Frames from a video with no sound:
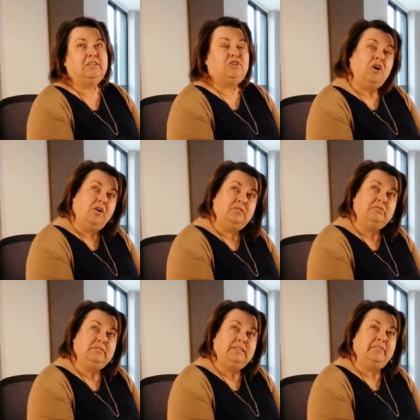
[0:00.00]

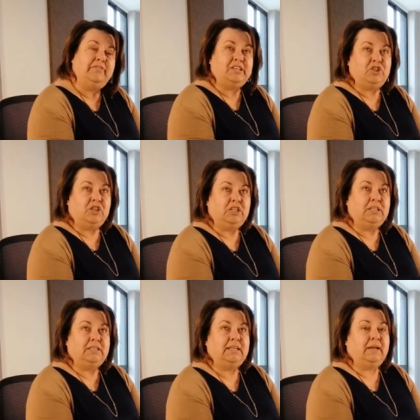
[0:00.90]
songs and
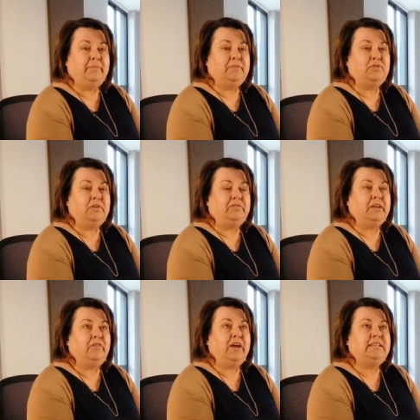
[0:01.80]
visuals, and I'm sort
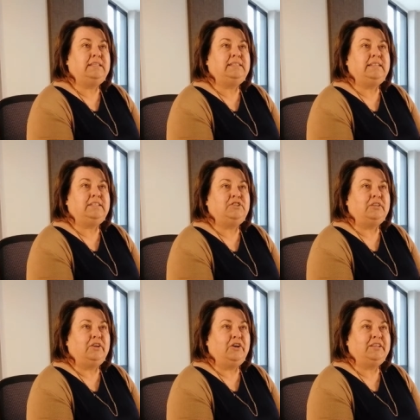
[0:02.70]
of the crazy
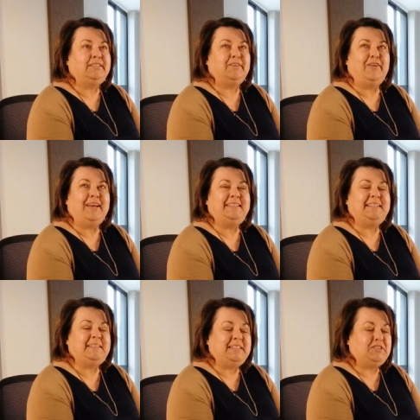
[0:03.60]
teacher, known as the
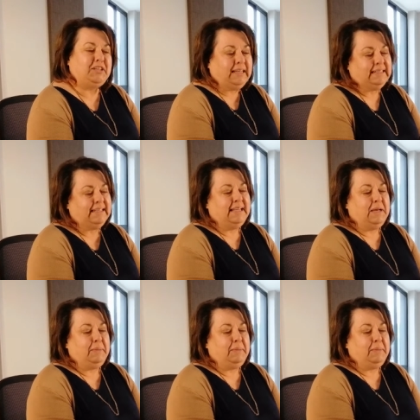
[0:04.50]
crazy teacher.